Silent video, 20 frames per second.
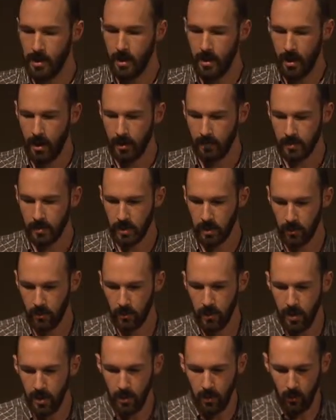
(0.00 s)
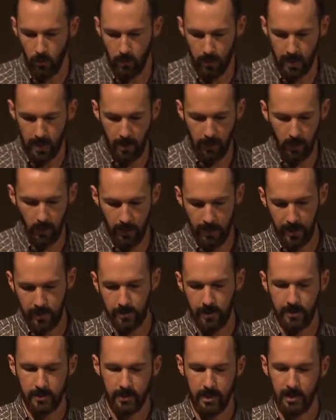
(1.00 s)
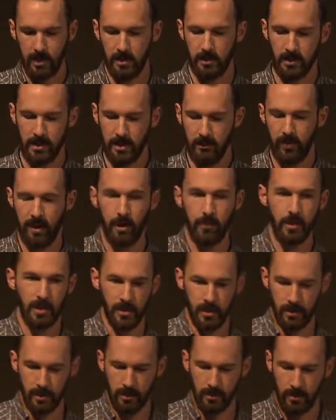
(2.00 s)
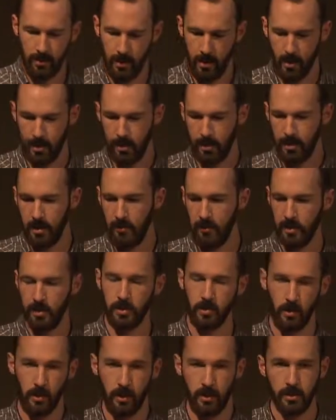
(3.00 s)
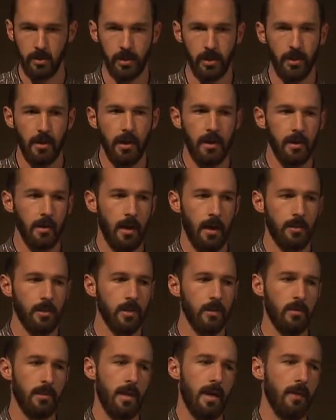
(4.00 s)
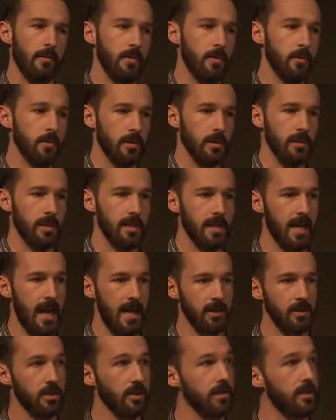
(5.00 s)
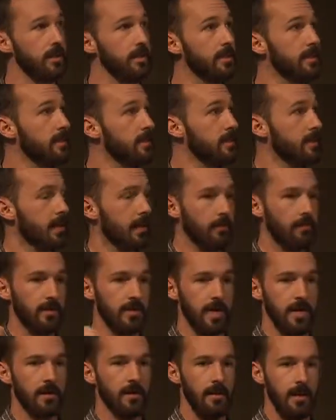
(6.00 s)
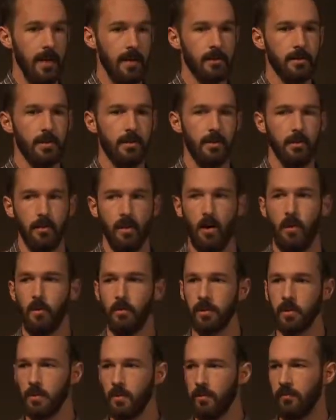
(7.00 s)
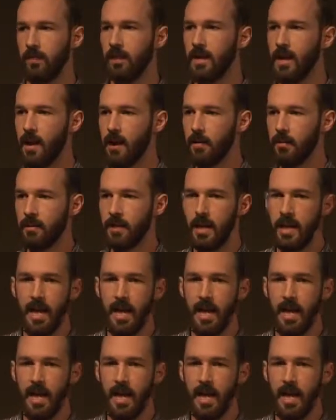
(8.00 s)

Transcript: Uh, so we implemented this tenant-specific image, uh, image storage uh, to allow users to actually stuff data into their own Swift account,